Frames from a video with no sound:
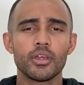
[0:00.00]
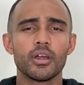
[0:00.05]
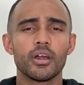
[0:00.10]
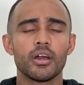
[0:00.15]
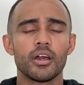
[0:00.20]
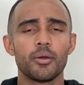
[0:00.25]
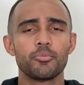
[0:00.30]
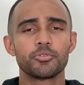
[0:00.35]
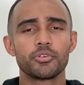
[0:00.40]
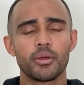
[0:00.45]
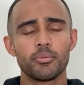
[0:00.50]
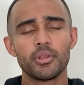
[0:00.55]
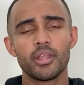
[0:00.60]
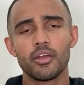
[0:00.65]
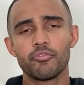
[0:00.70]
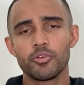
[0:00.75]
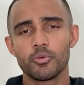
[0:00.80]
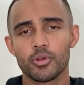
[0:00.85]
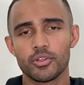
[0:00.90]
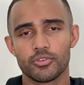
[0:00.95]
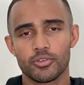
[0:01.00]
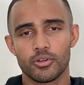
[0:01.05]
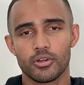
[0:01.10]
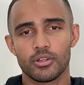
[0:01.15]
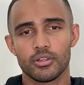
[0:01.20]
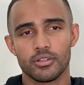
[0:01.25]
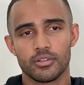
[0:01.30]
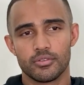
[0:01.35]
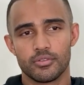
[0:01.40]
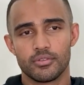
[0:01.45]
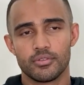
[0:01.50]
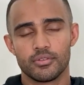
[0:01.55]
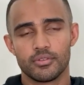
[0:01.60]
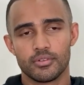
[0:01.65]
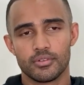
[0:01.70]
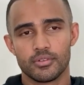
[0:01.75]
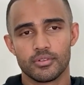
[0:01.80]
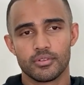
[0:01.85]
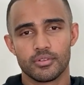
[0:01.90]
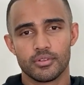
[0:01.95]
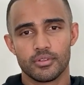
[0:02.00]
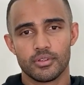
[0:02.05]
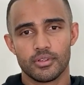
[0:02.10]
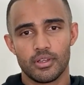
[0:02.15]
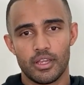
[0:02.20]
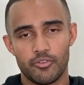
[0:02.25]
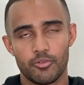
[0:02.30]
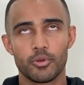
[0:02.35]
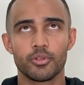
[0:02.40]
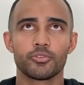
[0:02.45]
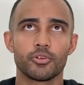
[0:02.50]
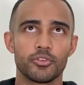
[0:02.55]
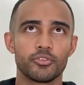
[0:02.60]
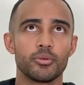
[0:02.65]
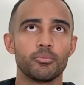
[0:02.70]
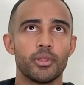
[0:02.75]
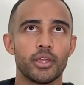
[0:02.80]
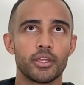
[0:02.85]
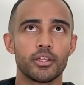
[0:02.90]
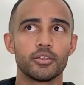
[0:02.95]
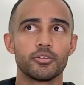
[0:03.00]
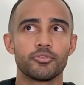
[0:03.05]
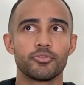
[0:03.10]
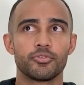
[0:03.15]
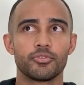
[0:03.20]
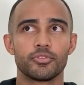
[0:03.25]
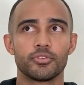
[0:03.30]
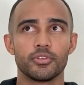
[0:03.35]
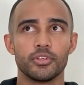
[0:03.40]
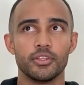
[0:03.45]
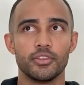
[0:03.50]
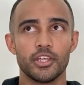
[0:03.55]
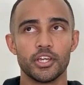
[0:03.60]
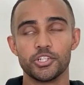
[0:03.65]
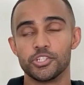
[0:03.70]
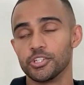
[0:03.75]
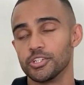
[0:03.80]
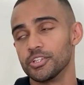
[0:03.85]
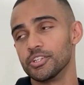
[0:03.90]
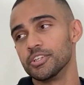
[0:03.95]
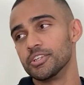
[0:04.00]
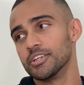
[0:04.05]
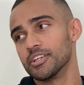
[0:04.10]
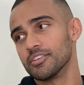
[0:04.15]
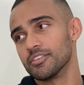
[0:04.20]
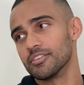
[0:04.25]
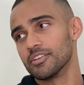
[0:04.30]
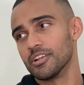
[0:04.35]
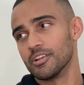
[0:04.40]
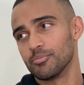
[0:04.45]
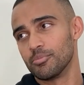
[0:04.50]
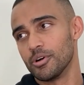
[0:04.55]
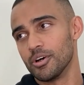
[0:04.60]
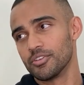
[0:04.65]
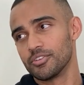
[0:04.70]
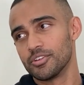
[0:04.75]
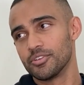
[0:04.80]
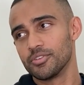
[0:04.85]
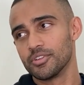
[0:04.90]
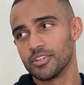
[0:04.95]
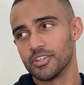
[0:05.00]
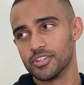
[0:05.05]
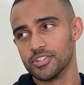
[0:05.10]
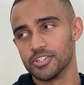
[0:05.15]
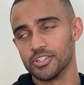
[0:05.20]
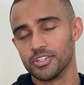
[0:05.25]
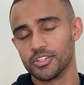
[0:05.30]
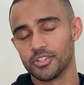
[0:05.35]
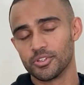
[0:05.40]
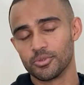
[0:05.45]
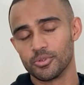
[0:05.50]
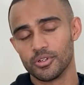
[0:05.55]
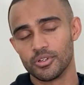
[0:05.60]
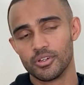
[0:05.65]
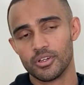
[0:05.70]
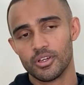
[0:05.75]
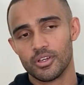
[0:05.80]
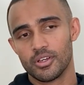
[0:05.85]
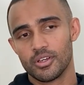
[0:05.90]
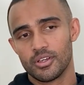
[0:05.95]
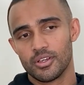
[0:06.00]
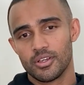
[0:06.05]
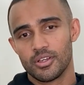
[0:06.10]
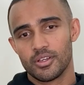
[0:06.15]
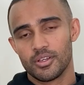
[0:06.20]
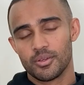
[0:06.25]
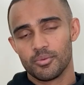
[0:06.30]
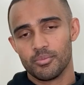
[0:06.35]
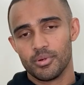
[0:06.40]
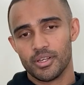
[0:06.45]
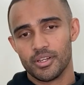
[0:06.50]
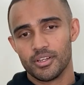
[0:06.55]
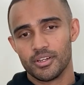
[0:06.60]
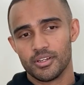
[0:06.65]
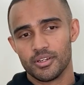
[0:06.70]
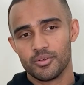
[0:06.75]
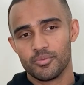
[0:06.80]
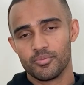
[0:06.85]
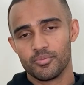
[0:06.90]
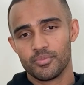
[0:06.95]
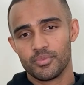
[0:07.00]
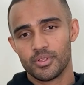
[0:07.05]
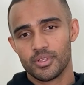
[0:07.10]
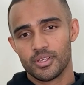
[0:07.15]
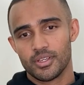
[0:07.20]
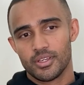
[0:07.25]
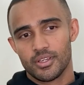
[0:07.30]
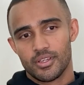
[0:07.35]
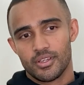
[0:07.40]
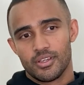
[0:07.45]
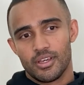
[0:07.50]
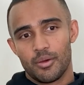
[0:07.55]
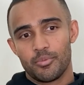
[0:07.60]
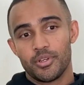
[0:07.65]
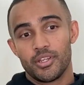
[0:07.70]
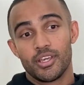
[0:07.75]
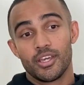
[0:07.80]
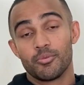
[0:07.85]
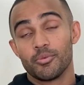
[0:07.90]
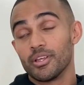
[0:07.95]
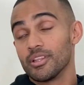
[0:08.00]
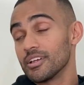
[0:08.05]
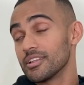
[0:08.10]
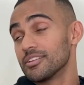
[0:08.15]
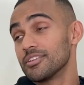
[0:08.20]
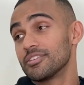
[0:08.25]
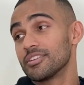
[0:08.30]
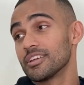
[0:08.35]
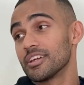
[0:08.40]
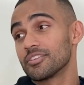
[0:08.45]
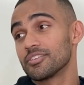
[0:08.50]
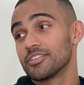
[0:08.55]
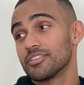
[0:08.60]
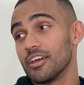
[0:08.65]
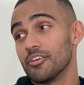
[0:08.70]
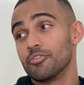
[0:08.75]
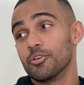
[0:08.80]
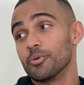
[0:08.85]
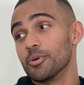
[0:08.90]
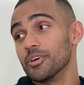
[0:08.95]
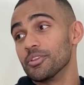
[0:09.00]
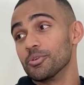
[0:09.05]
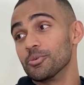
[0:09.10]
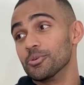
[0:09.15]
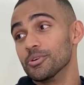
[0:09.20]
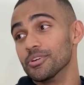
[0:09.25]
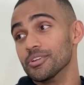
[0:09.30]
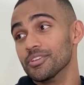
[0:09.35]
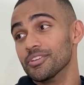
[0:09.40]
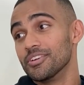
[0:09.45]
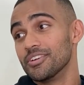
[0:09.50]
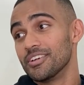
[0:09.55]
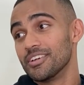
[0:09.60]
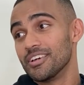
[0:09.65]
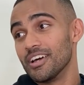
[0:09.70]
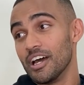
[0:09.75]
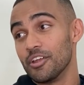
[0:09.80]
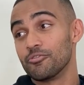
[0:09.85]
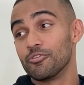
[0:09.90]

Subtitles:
Yeah, I mean, everyone's got some negatives in their journey and positives in their journey as well. But I mean, hey man, like this thing exists everywhere in the world. Yeah,